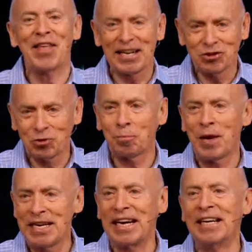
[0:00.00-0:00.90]
That's
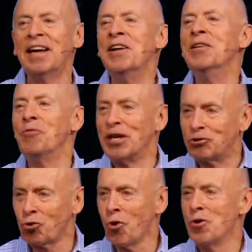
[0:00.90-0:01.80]
speaking the
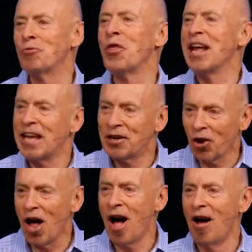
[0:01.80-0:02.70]
truth
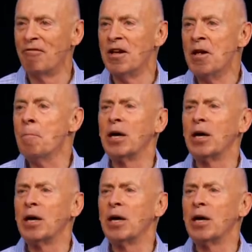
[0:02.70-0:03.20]
in love.